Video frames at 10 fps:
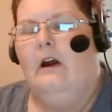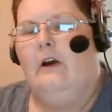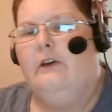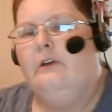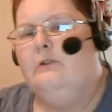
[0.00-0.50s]
Are
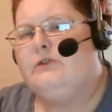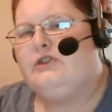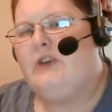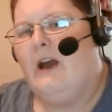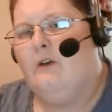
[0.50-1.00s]
you
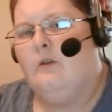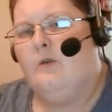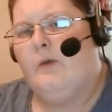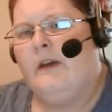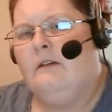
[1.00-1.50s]

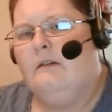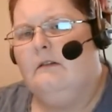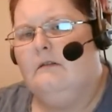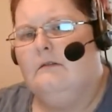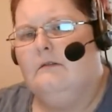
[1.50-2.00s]
showering
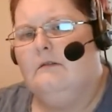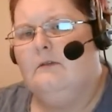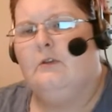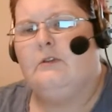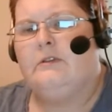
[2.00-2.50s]

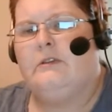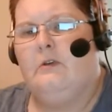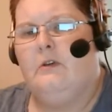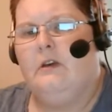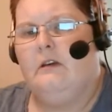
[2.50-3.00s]
or
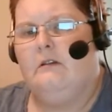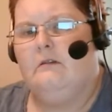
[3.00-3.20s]
soaking?